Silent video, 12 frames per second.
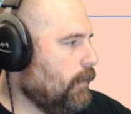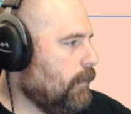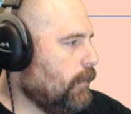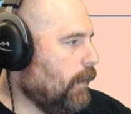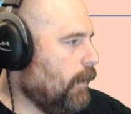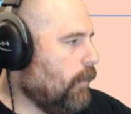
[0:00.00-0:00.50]

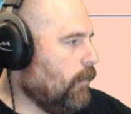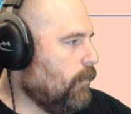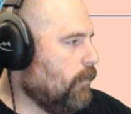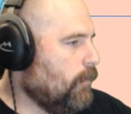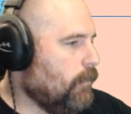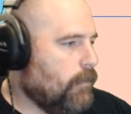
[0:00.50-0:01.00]
you know,
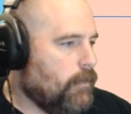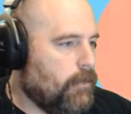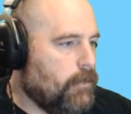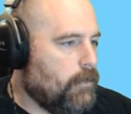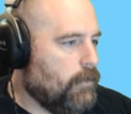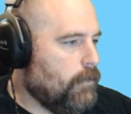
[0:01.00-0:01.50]

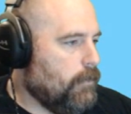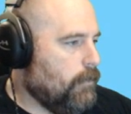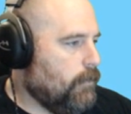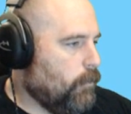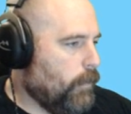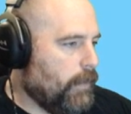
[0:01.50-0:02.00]

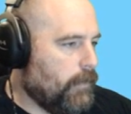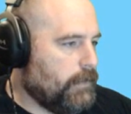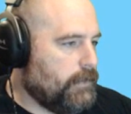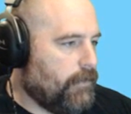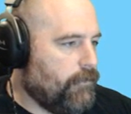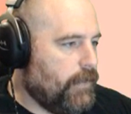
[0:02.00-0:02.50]

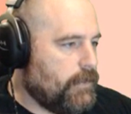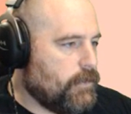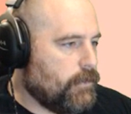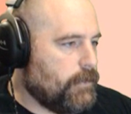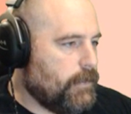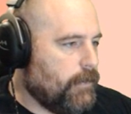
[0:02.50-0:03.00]
realistic
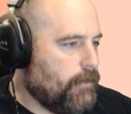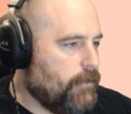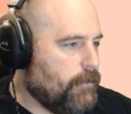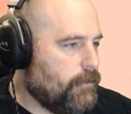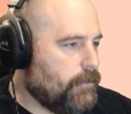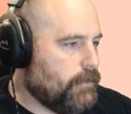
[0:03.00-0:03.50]
features here.
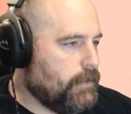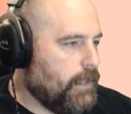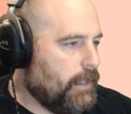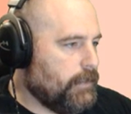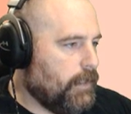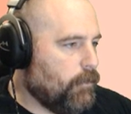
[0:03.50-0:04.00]
Just in
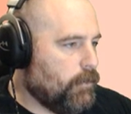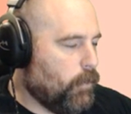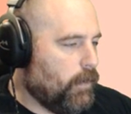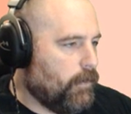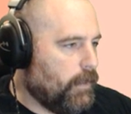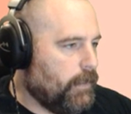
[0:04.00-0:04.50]
case anyone's
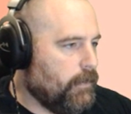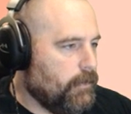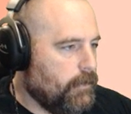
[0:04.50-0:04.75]
wondering.